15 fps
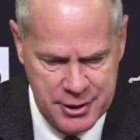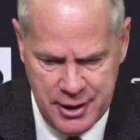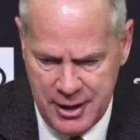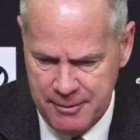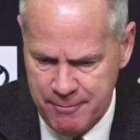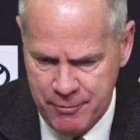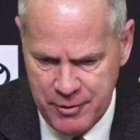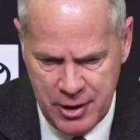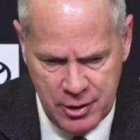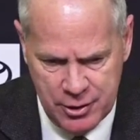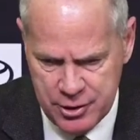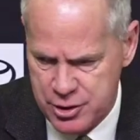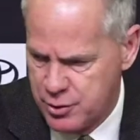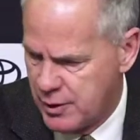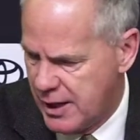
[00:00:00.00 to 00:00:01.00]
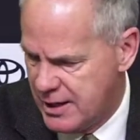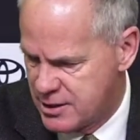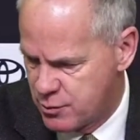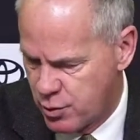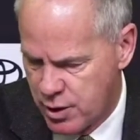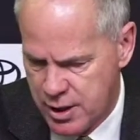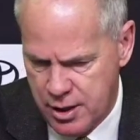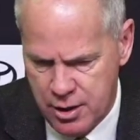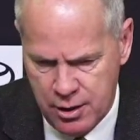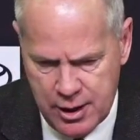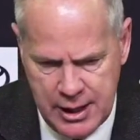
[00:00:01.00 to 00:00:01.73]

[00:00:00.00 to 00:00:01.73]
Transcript: I thought, you know, the two guys that were here,